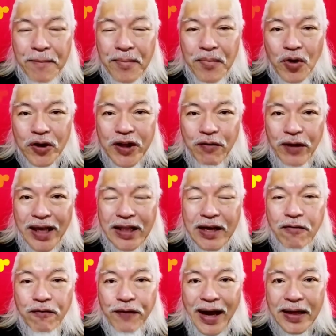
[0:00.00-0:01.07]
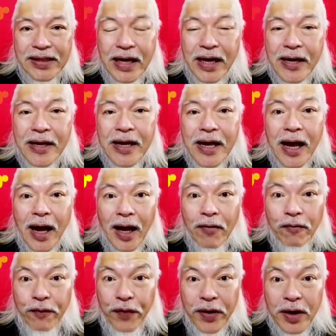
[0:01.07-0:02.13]
motivating factor. A
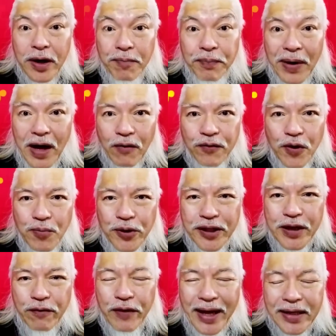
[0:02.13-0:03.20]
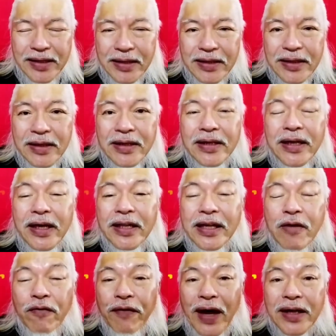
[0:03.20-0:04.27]
very powerful
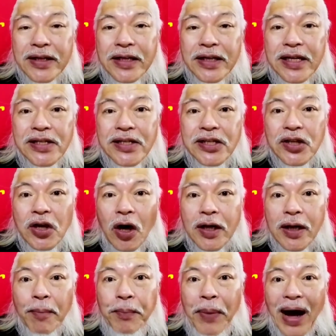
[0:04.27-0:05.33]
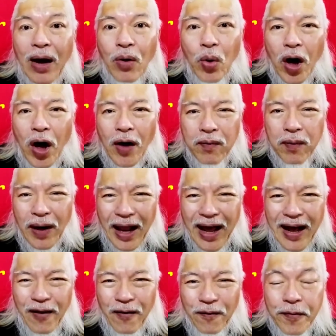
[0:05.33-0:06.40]
motivating factor. This is called the power of
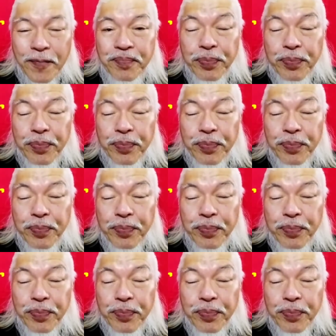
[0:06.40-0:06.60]
love.